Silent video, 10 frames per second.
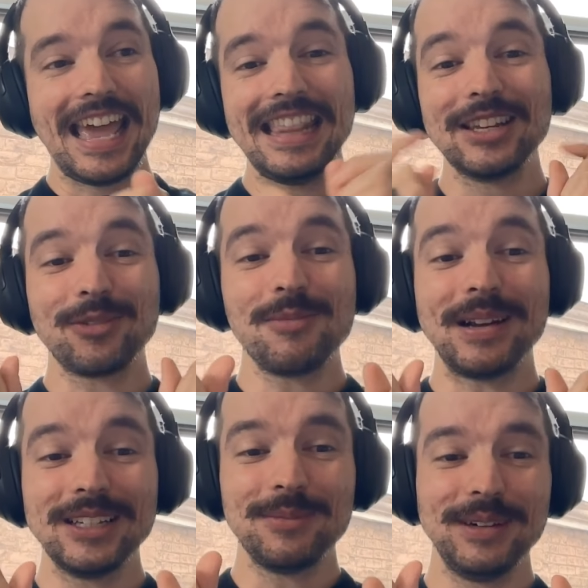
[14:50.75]
and this
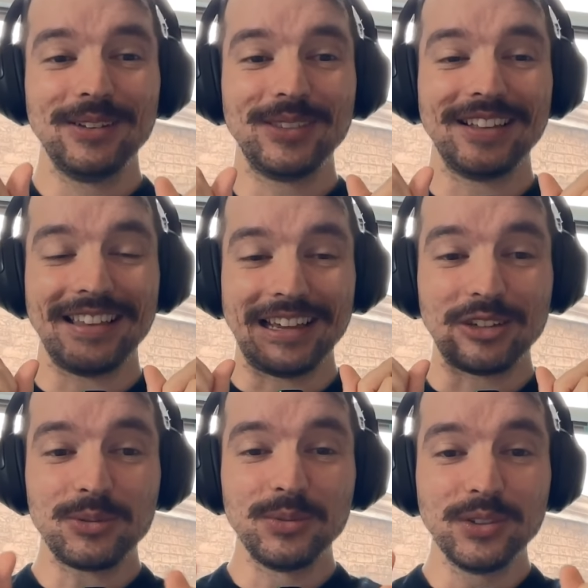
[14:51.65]
reminds me of the
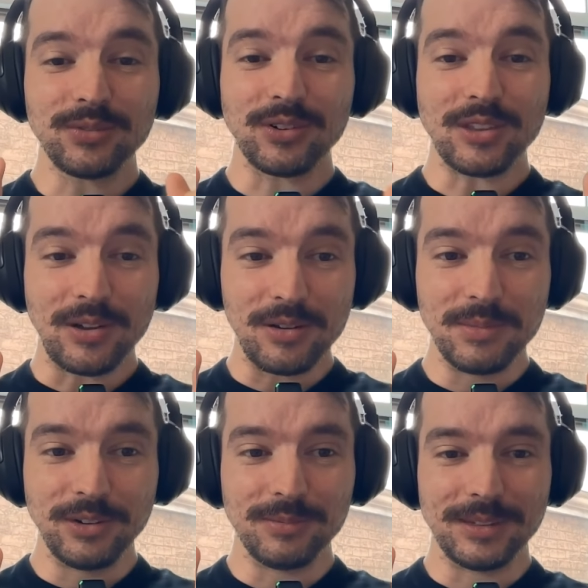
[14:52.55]
like tools for thought
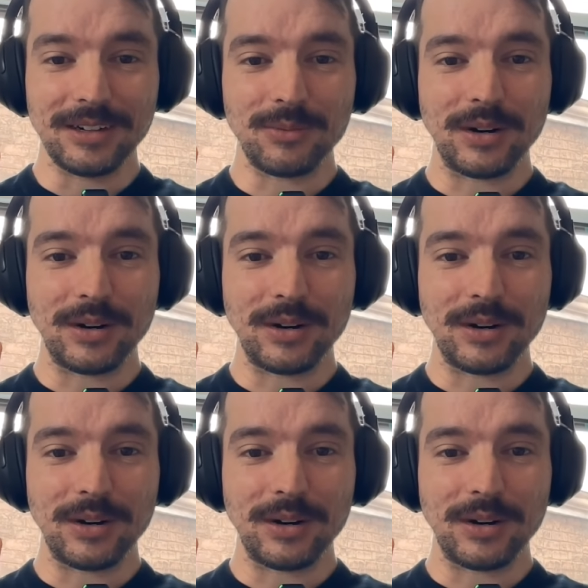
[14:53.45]
movement